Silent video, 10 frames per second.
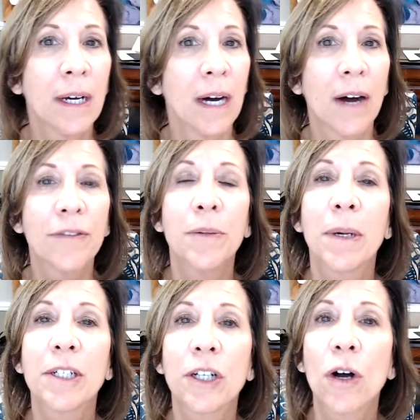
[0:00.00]
A few
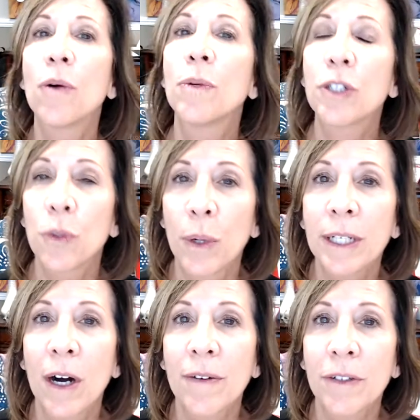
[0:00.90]
months ago, it was
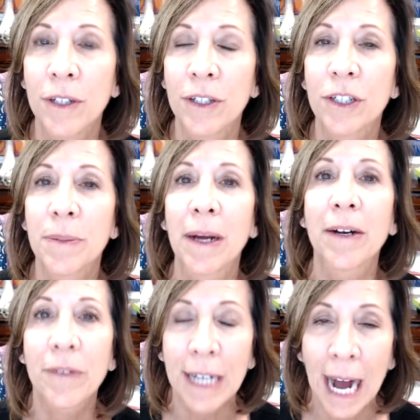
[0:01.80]
twenty offers on just about
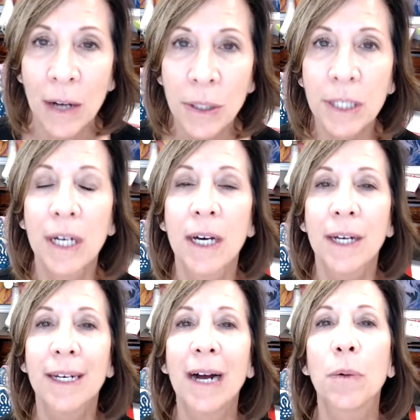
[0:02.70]
every house.
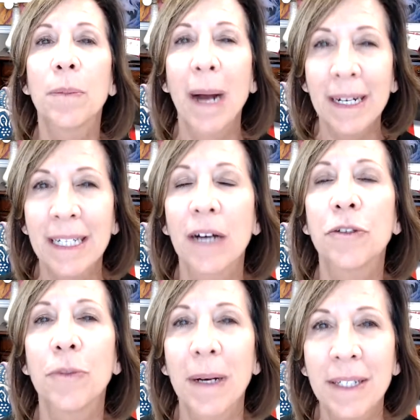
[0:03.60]
Now we're back down
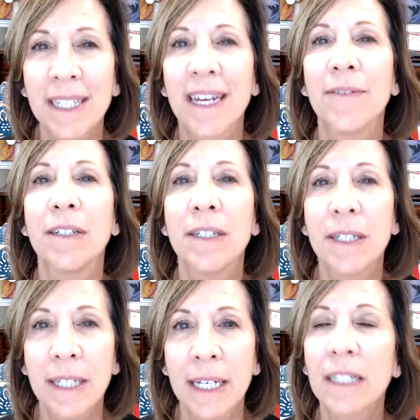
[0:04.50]
to about seven,
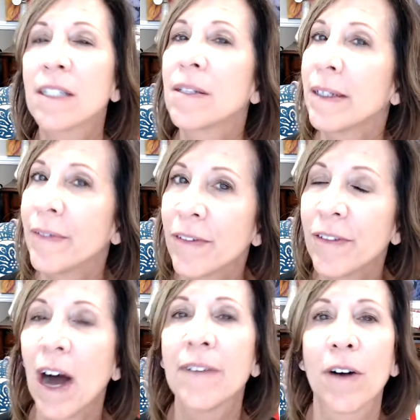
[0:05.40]
six, even
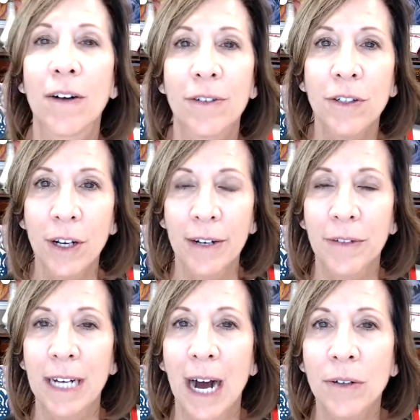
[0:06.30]
five offers on
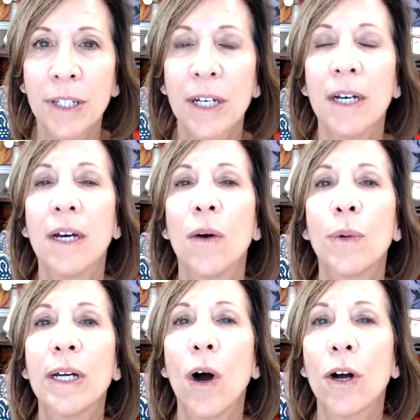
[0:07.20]
every house.
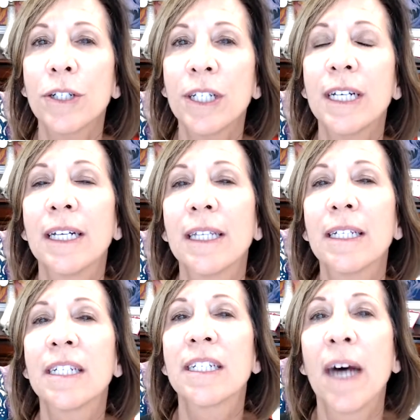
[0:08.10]
We are seeing
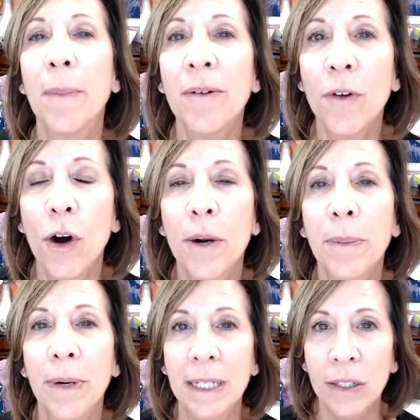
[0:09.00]
that some of our
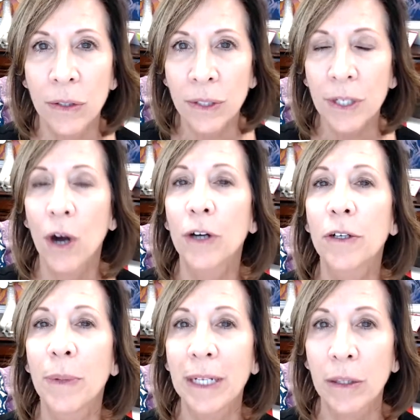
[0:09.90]
appraisals are
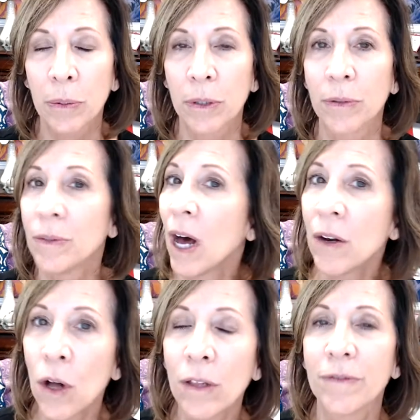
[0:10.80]
going through,
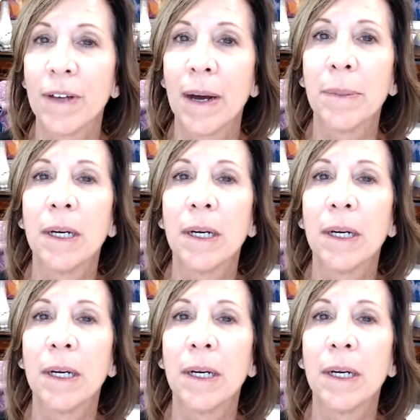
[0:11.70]
not all of them,